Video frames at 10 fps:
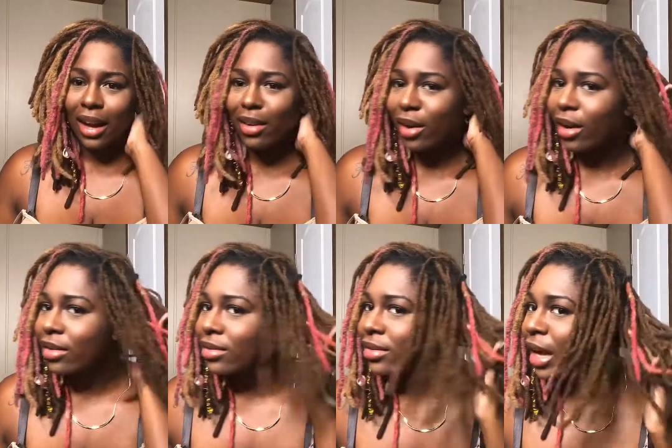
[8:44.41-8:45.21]
I don't
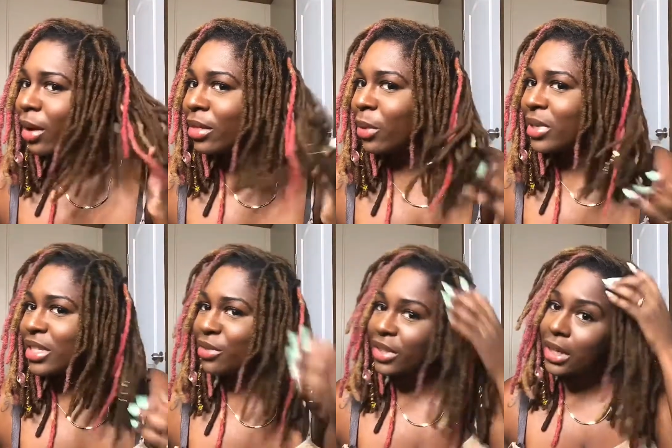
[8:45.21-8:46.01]
know, that went
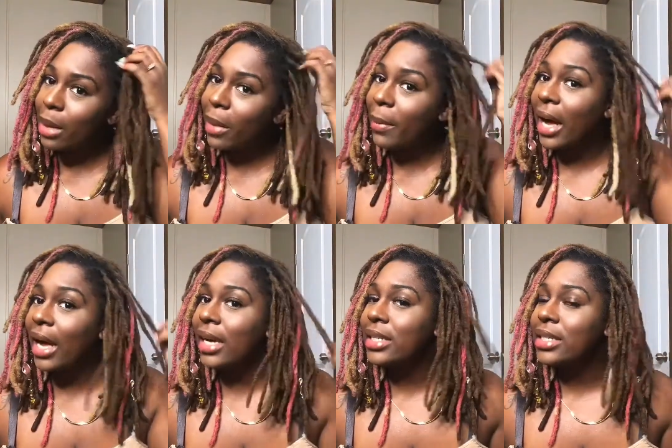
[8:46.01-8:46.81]
differently in my
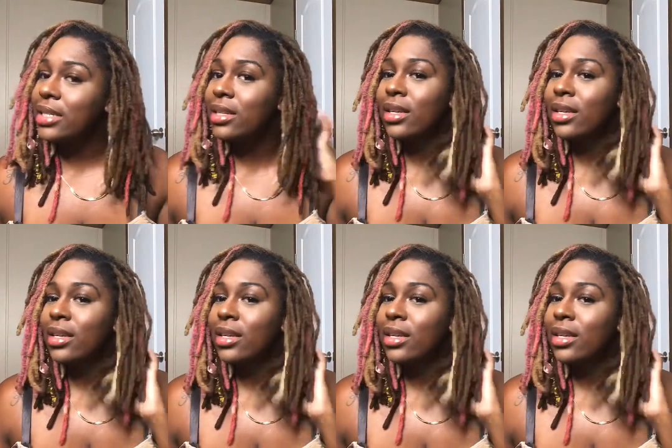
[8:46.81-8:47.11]
mind.